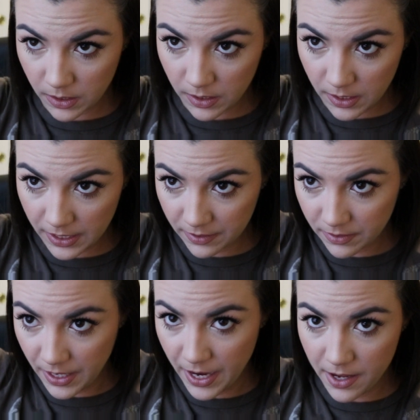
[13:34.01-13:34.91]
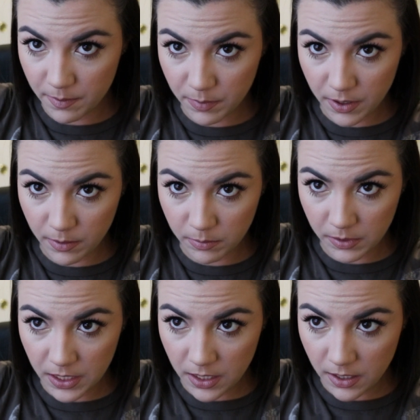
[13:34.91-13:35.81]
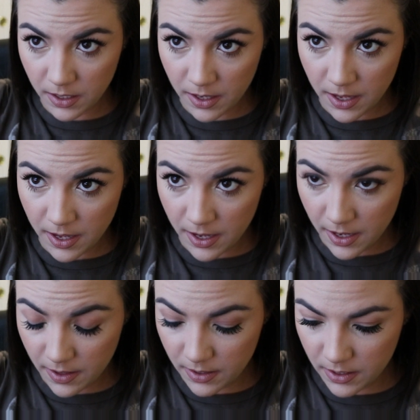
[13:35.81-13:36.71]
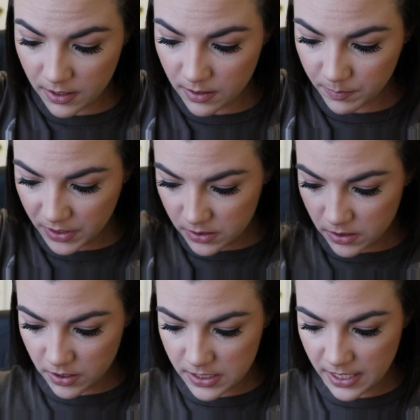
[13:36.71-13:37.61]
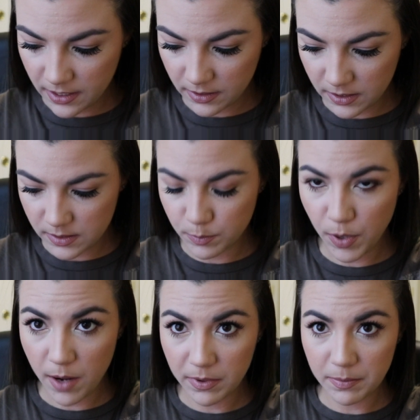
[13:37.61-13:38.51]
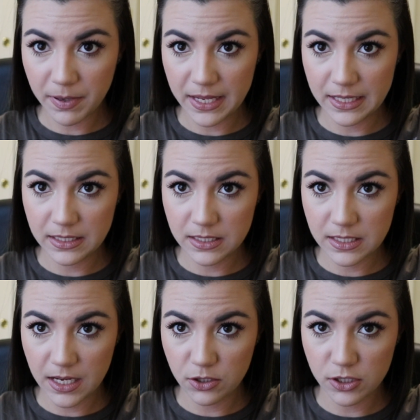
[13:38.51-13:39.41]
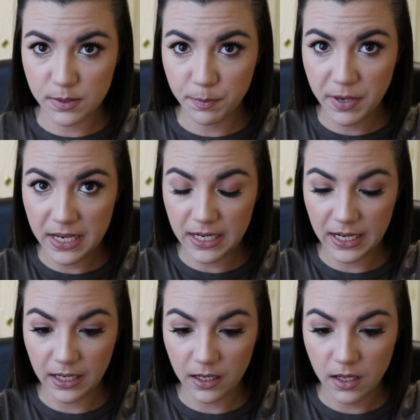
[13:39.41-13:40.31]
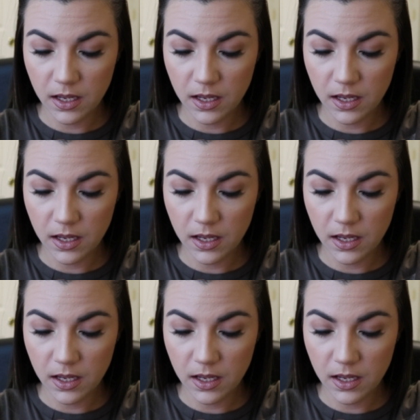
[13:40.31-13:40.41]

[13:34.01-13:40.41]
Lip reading: Like that probably. And then I'm gonna start taking these bobby pins and just pinning